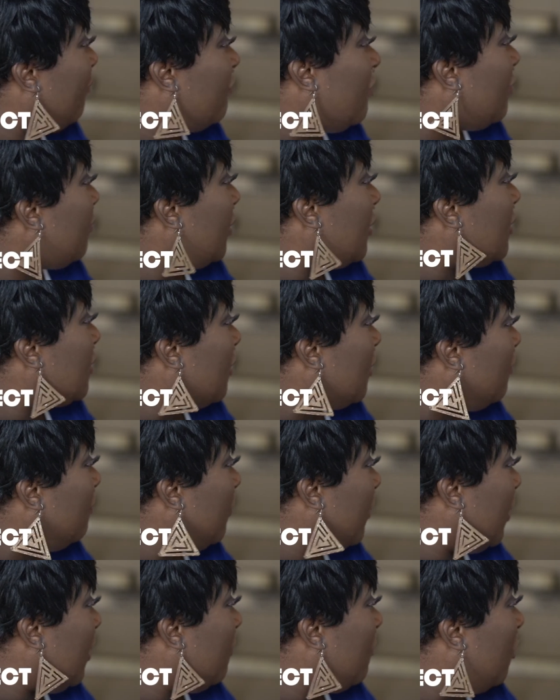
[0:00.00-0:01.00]
nothing to
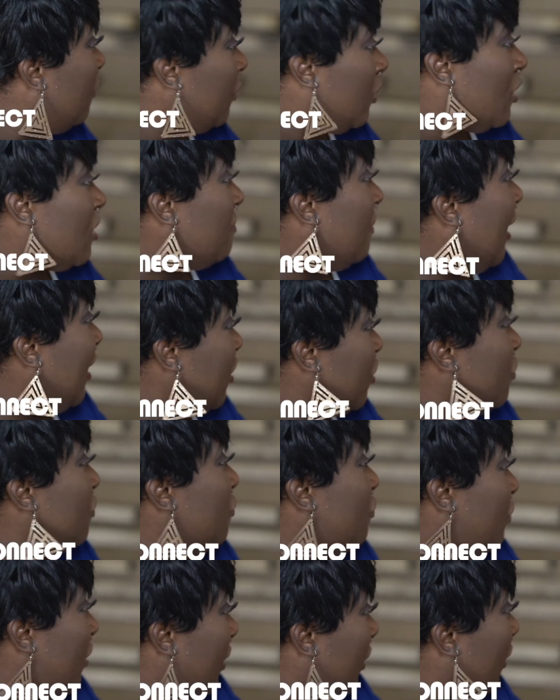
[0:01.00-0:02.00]
complain about because my
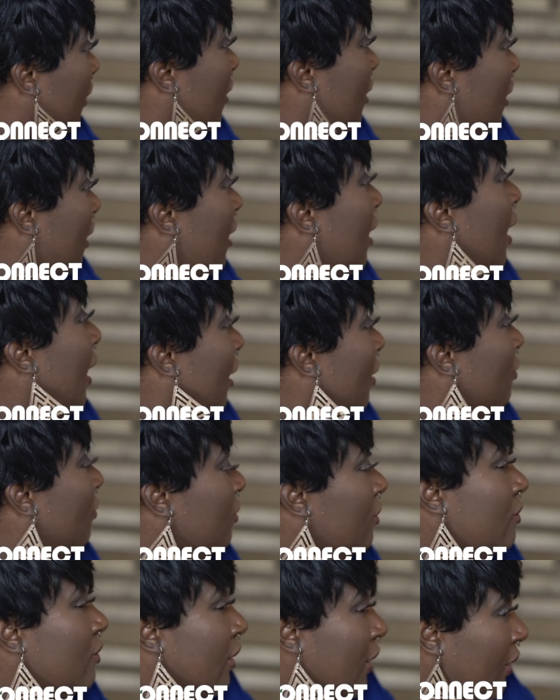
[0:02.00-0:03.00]
children,
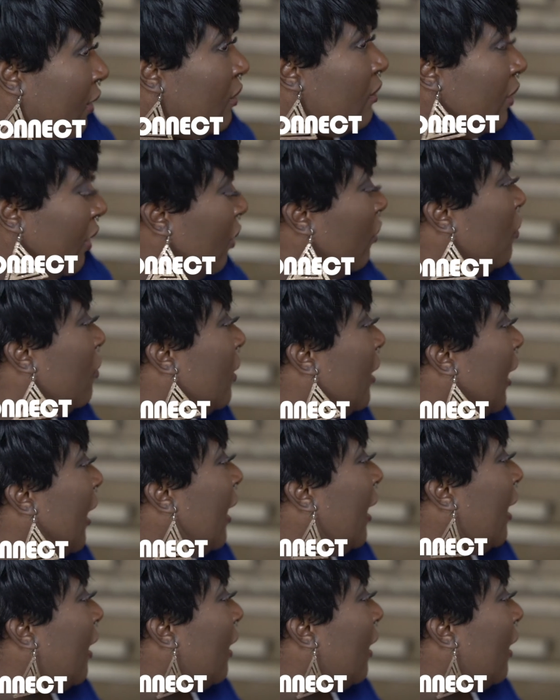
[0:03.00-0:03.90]
they're okay.